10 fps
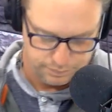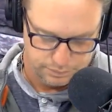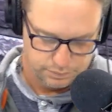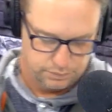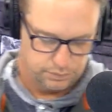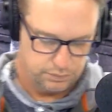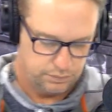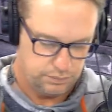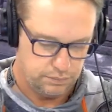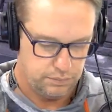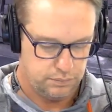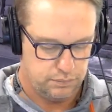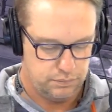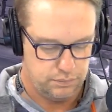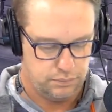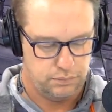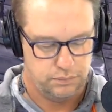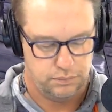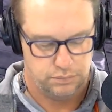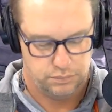
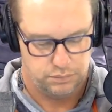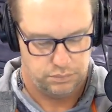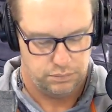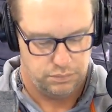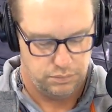No one is speaking in this clip.